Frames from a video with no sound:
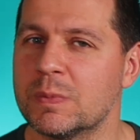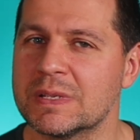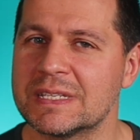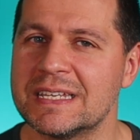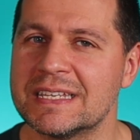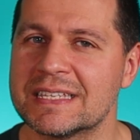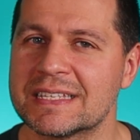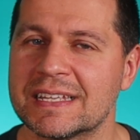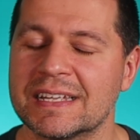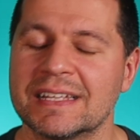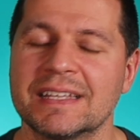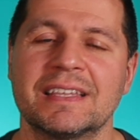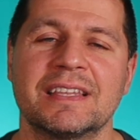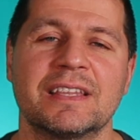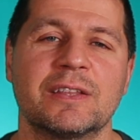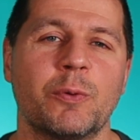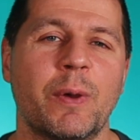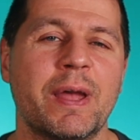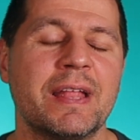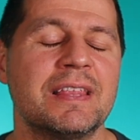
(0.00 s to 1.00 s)

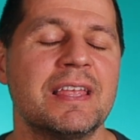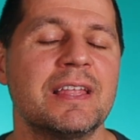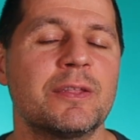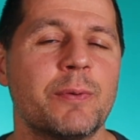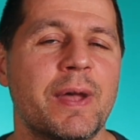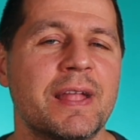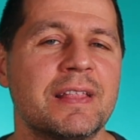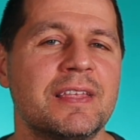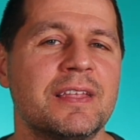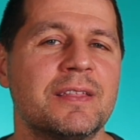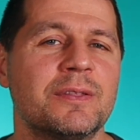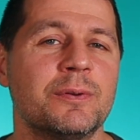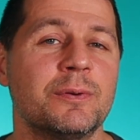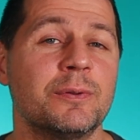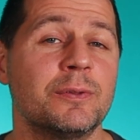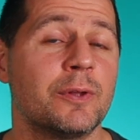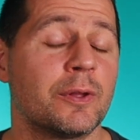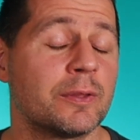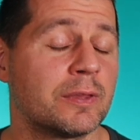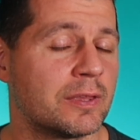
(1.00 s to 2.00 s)
Assistant
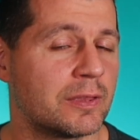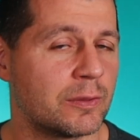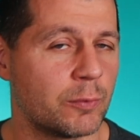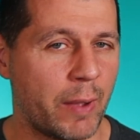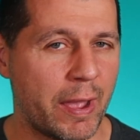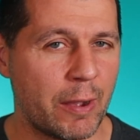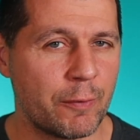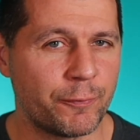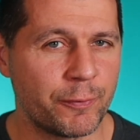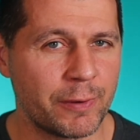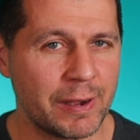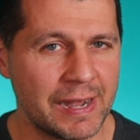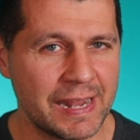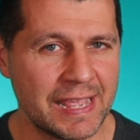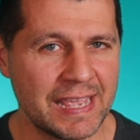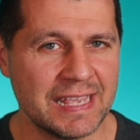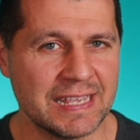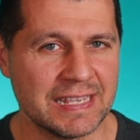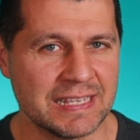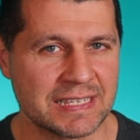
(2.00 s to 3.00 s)
2022.12
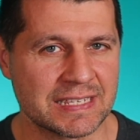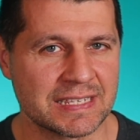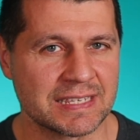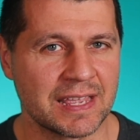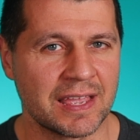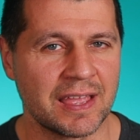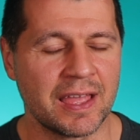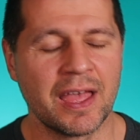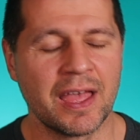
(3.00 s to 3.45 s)
release.